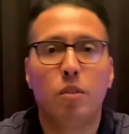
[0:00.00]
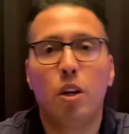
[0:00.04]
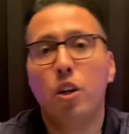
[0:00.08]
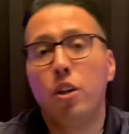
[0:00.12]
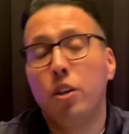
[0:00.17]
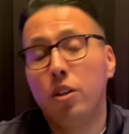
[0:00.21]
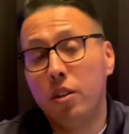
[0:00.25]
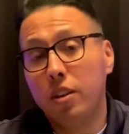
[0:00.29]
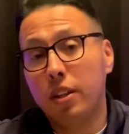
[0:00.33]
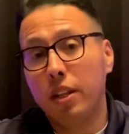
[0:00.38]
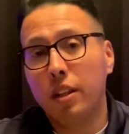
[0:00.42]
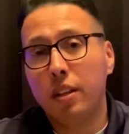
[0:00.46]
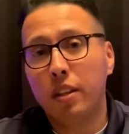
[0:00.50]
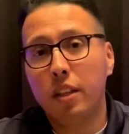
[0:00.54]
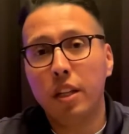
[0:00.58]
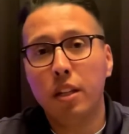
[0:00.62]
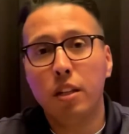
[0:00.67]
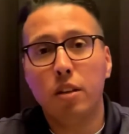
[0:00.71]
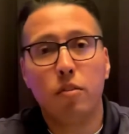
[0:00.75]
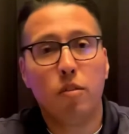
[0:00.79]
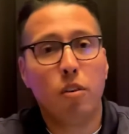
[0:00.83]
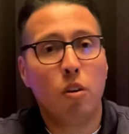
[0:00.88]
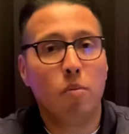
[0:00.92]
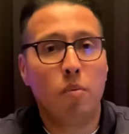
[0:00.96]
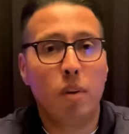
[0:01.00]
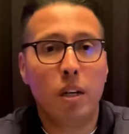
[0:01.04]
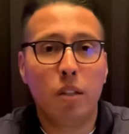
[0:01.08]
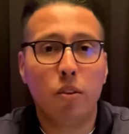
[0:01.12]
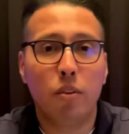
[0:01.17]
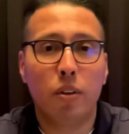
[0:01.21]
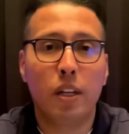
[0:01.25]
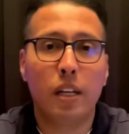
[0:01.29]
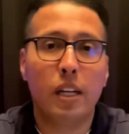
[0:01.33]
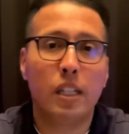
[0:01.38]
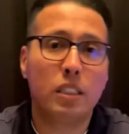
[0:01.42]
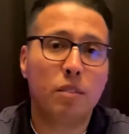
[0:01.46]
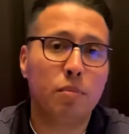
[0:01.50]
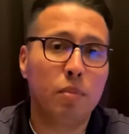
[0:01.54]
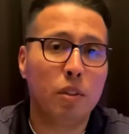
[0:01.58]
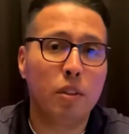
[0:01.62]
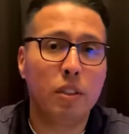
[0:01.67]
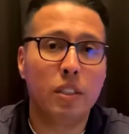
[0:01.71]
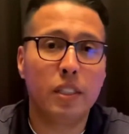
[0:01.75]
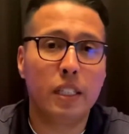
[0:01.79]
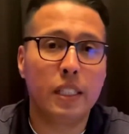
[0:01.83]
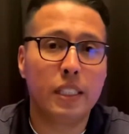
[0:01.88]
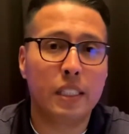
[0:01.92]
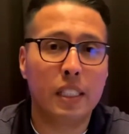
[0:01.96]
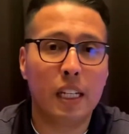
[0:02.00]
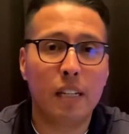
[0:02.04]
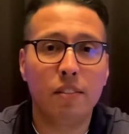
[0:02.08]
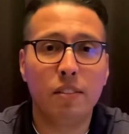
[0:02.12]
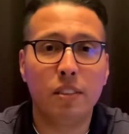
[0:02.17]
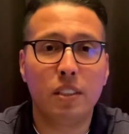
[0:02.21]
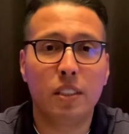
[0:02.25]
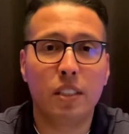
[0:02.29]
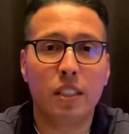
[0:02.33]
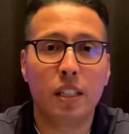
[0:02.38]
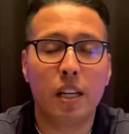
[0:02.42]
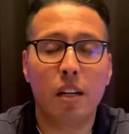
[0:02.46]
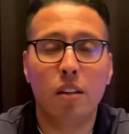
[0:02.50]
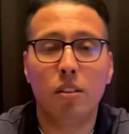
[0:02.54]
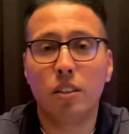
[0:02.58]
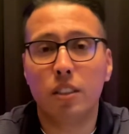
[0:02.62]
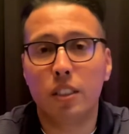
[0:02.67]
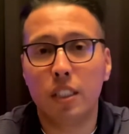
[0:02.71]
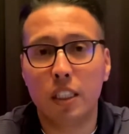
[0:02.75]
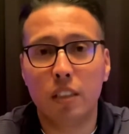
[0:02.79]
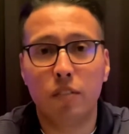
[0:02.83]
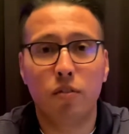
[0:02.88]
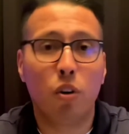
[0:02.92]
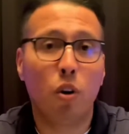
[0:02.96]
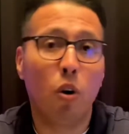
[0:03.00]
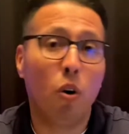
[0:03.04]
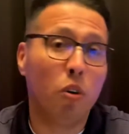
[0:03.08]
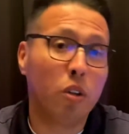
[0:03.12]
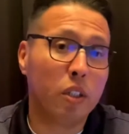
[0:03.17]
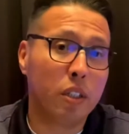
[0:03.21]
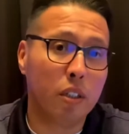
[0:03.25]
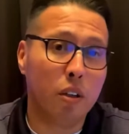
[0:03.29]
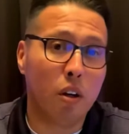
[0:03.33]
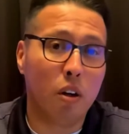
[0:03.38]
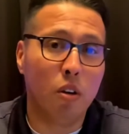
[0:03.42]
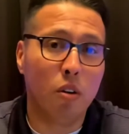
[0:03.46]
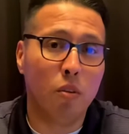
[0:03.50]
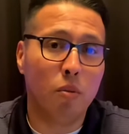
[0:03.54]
can think of home equity as building a savings account just for owning a home.